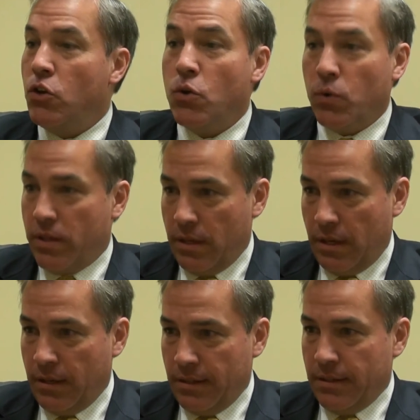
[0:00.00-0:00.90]
new
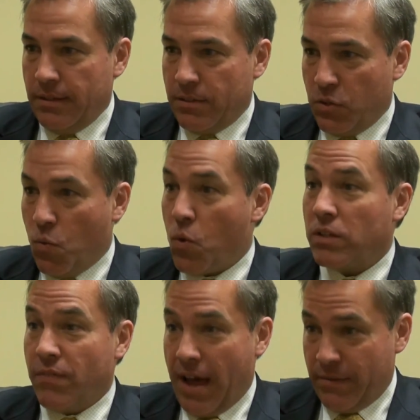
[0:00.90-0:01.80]
to the
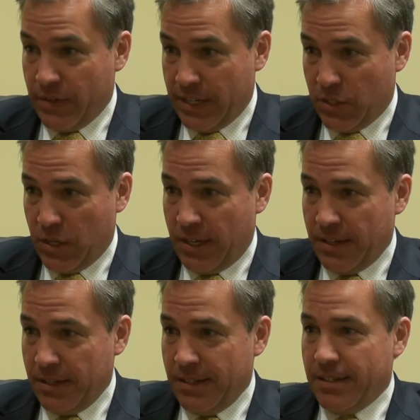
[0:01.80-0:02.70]
world of advocacy.
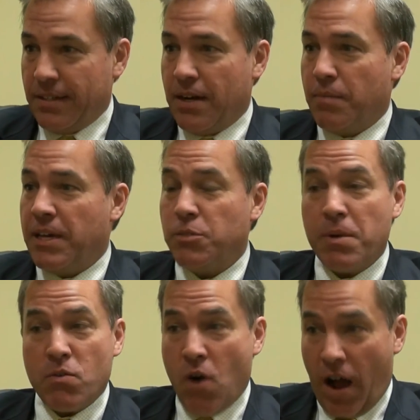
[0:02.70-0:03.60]
He's
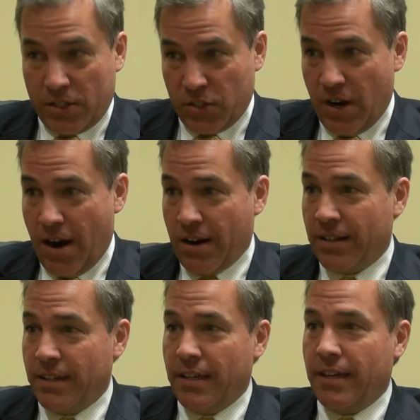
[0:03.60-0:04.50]
been a rock star
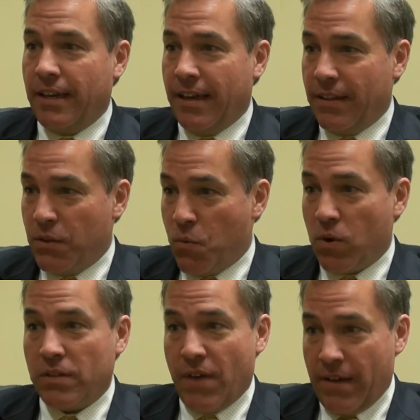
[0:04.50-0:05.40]
in the
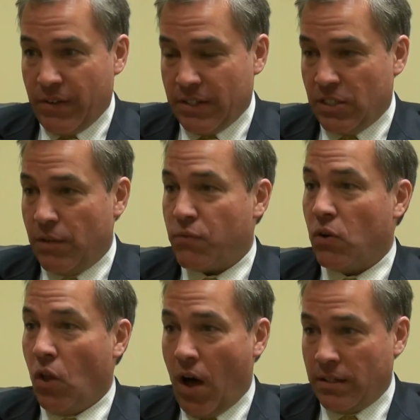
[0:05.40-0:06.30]
world of advocacy for a
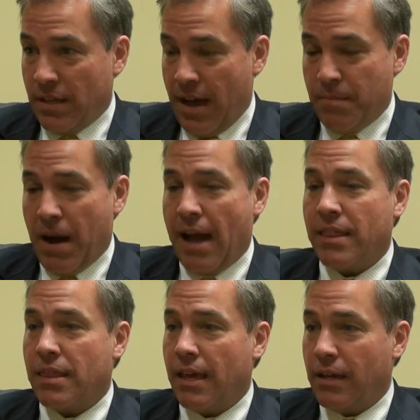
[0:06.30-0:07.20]
long time. I
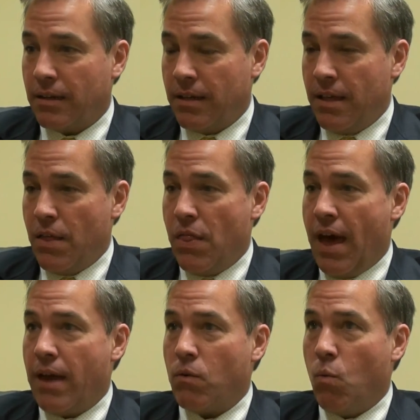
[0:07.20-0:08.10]
think
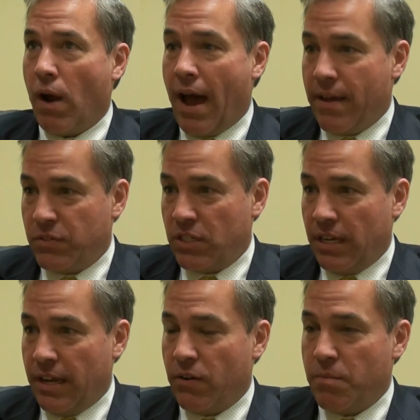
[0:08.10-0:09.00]
that what I have
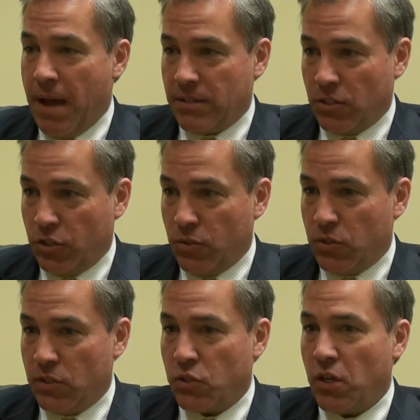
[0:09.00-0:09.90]
seen here in
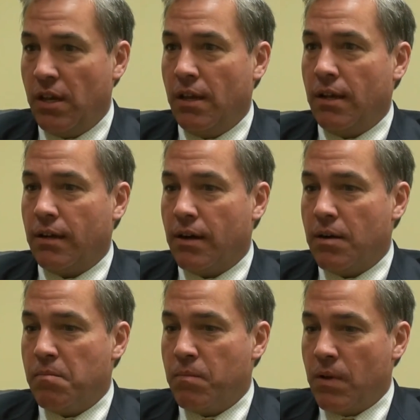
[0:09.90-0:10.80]
Massachusetts,
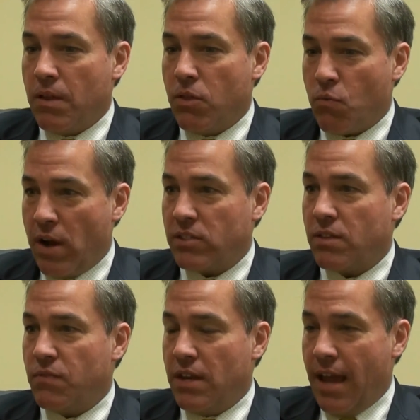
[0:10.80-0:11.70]
the rest
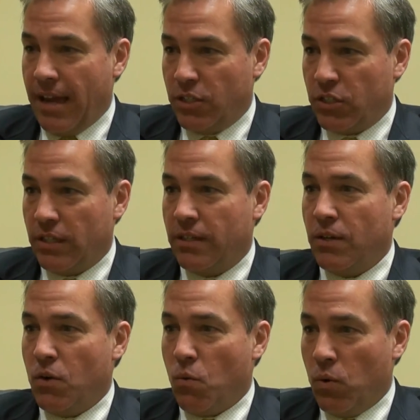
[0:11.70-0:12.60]
of the nation
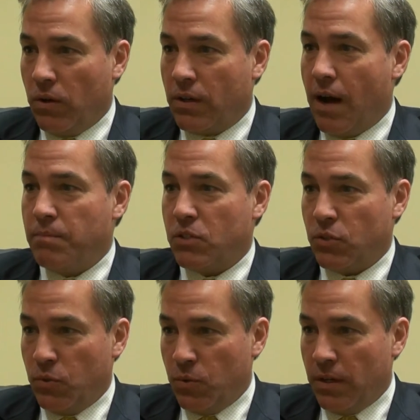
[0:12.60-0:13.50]
will come
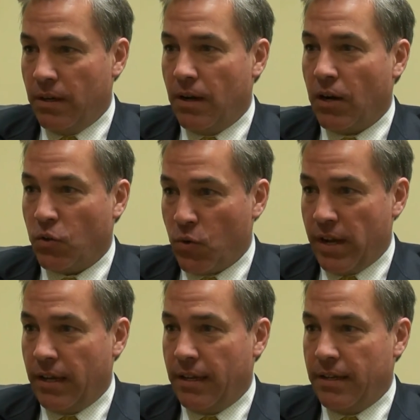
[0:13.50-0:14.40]
to
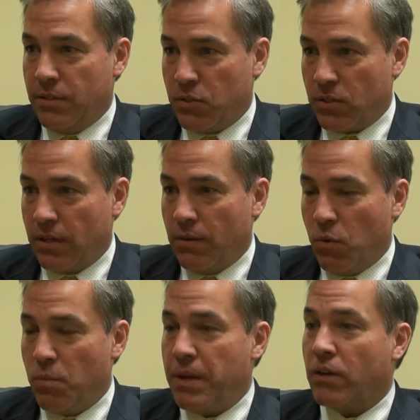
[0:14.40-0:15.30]
agree
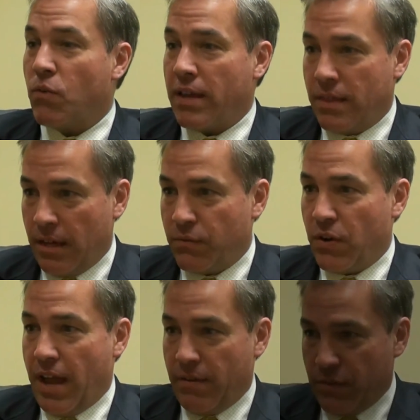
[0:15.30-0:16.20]
would be a great thing
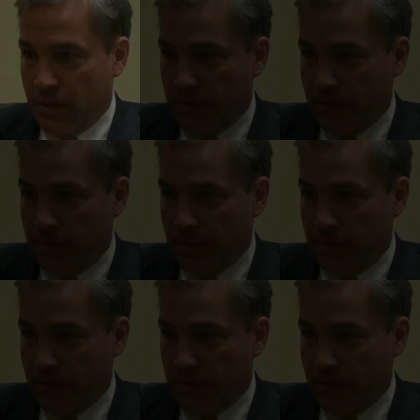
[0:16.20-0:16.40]
for NAIFA.